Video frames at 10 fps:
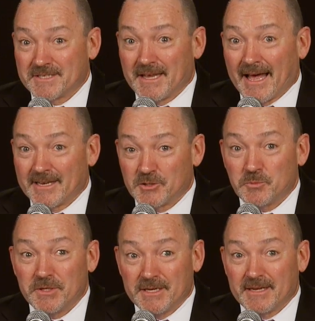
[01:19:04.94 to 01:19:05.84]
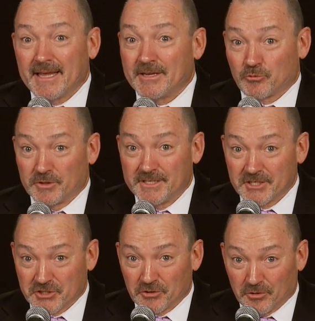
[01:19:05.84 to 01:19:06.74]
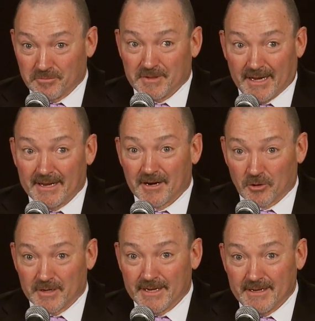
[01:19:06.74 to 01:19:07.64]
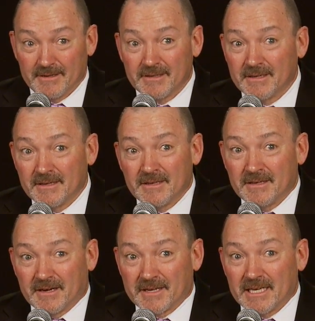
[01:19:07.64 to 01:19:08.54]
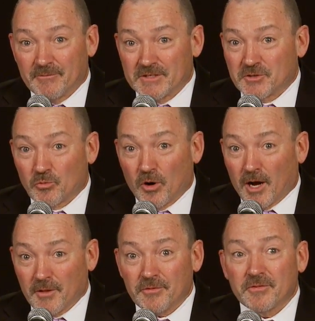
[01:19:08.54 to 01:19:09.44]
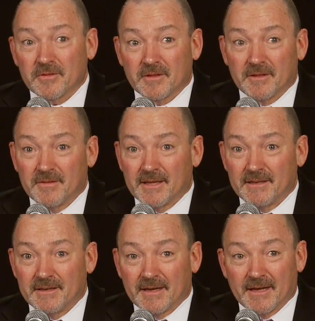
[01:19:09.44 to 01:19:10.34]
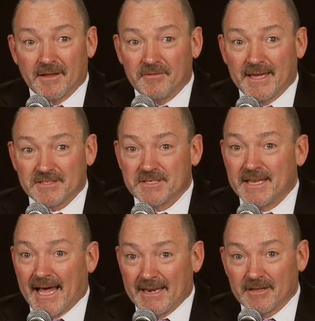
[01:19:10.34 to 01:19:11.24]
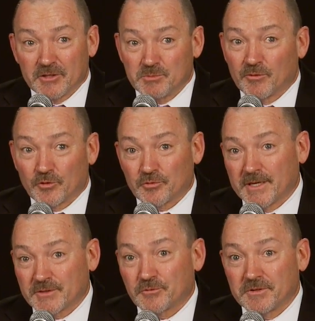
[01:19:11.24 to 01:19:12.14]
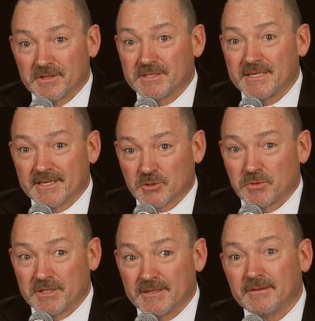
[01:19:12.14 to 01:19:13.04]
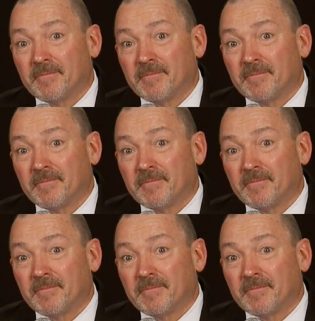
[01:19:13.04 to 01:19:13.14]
on its being a traditional IRA. Again, if it's a Roth, then that's not eligible for transfer into the TSP.